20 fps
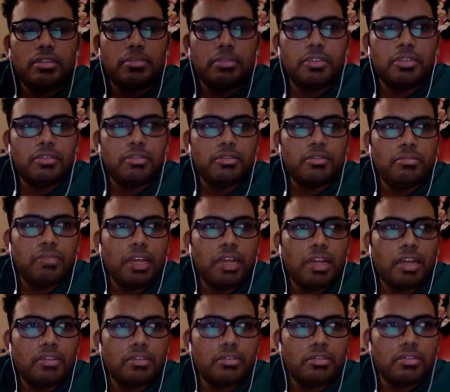me go
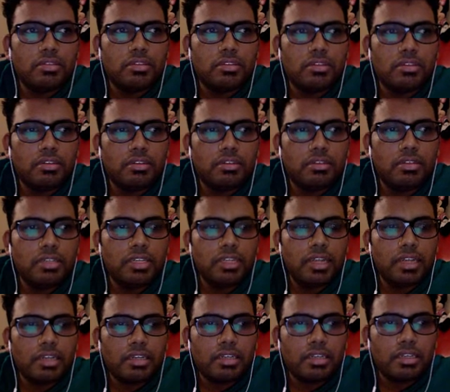back to the
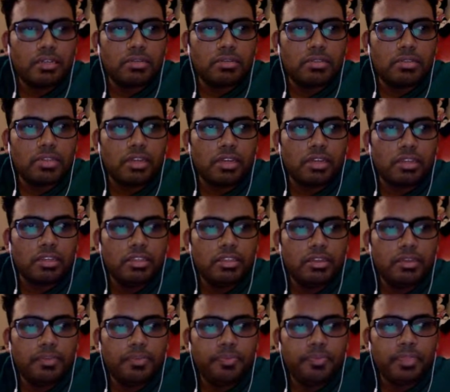React Native site,
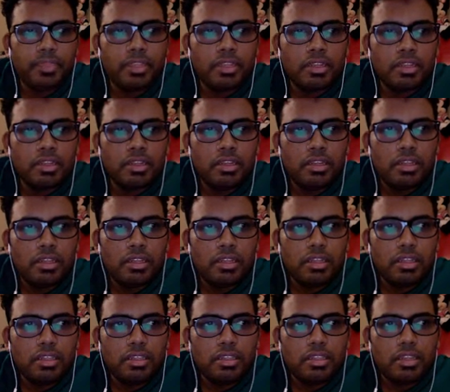
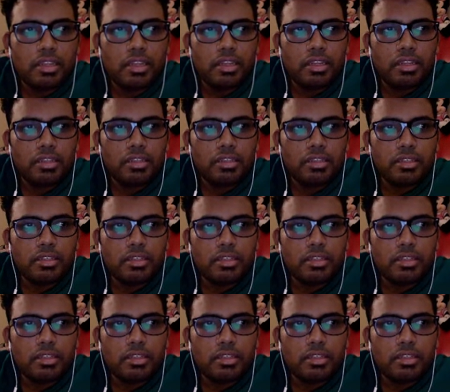and then